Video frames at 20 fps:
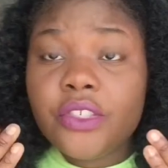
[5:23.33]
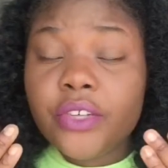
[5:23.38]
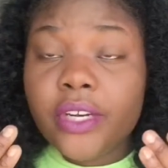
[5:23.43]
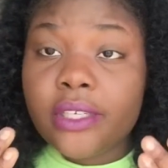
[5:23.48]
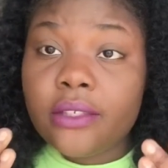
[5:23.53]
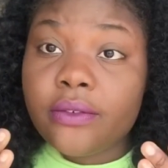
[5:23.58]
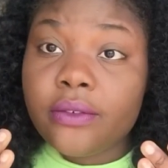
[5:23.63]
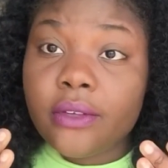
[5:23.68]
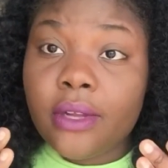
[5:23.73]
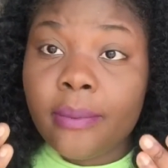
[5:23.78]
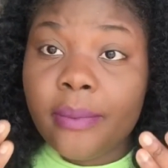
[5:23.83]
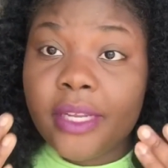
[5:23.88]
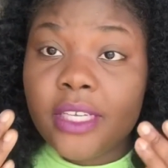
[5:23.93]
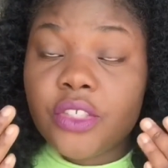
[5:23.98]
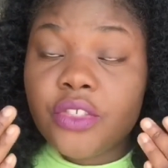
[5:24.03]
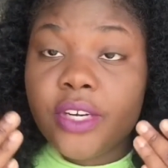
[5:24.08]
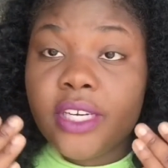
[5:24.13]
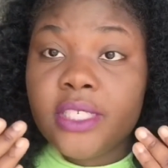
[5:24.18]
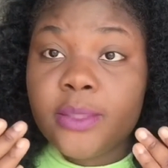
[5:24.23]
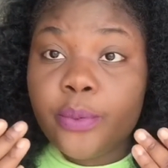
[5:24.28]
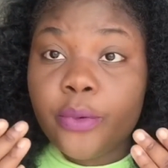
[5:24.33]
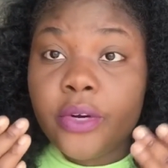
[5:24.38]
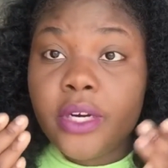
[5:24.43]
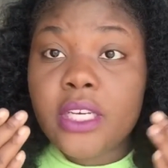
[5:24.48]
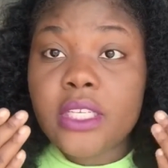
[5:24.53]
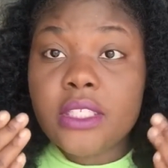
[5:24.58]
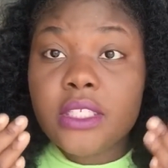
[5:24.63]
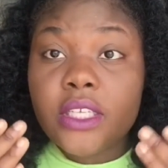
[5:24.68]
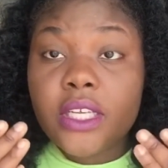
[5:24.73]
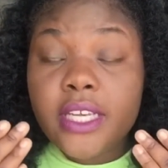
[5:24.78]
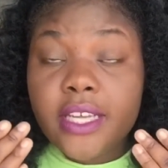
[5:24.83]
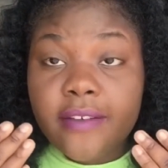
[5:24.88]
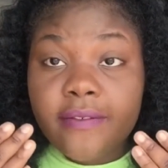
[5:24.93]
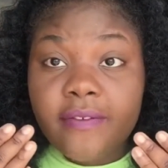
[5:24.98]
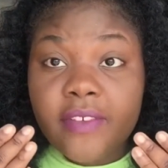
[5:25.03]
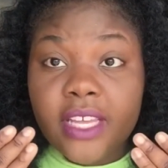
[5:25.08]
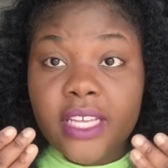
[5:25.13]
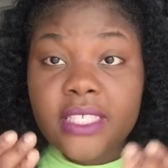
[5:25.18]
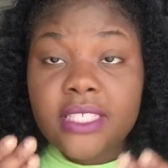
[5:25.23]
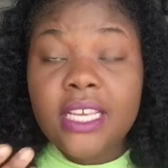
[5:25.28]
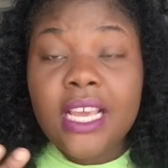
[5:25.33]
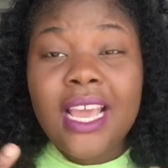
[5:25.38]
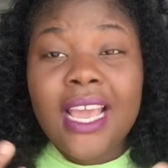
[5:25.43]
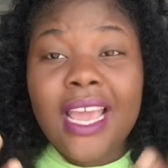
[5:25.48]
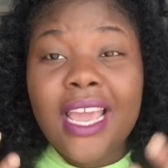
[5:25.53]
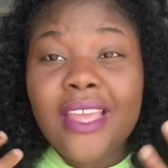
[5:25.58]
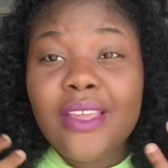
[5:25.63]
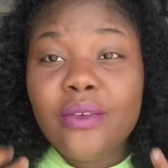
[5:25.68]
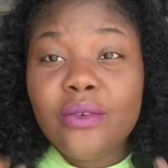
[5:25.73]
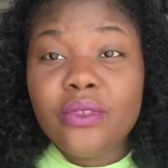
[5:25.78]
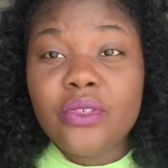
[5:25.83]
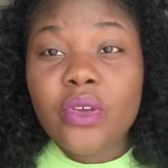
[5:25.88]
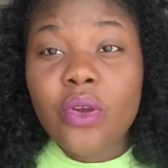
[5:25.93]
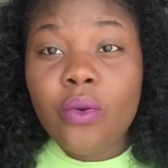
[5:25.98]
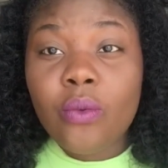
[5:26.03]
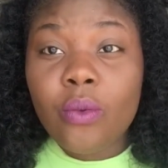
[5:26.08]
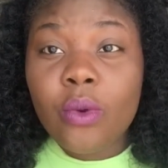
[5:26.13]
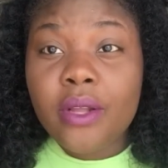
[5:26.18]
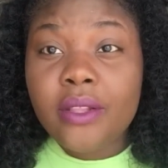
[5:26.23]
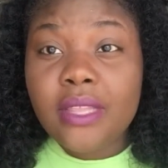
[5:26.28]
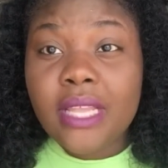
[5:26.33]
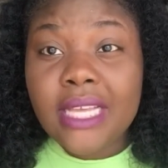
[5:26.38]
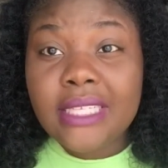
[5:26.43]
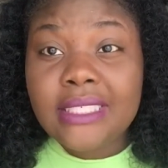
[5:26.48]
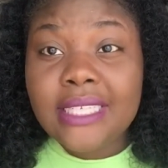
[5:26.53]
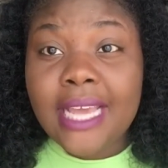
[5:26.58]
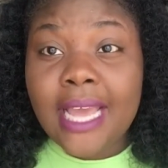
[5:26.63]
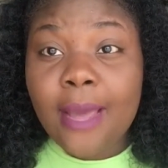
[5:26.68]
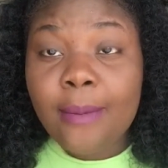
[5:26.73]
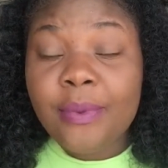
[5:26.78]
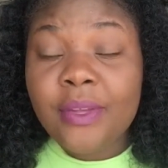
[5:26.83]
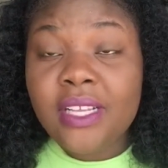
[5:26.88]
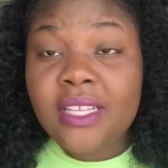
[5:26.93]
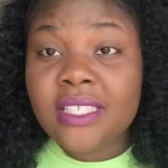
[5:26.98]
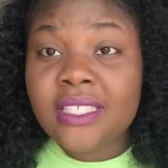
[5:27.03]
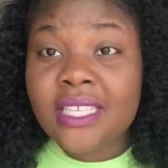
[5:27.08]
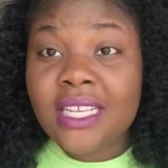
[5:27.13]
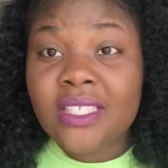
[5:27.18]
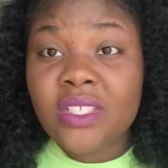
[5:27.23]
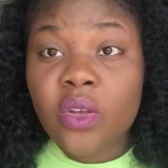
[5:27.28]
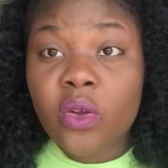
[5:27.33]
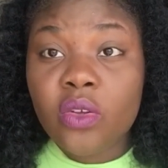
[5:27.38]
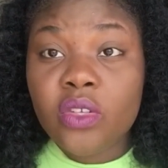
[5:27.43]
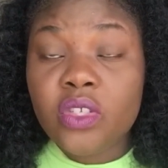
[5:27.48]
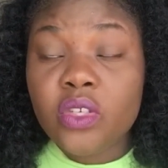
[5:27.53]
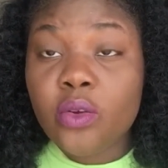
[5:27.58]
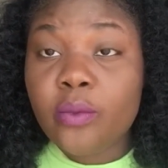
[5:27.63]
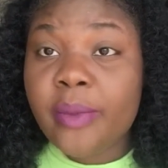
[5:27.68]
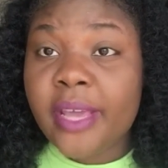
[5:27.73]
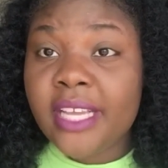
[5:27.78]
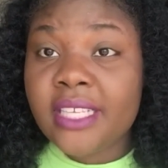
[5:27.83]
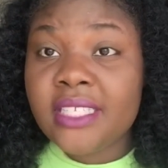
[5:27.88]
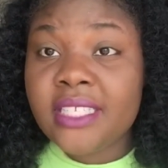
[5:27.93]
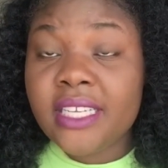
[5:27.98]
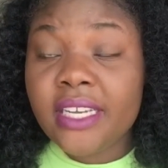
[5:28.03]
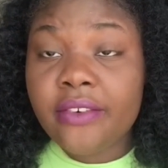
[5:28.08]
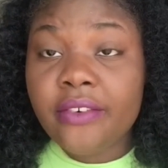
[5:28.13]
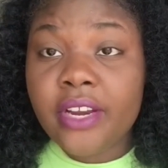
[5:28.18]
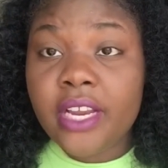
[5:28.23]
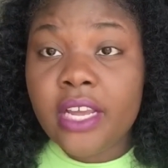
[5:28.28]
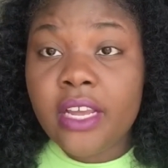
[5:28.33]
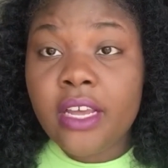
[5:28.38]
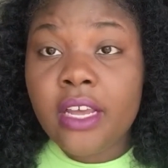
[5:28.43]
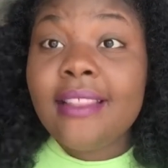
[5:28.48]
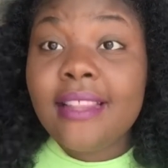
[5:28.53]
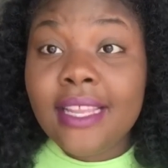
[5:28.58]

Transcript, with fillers: trans I mean transported to your face and you don't want that to happen because that's also bacteria.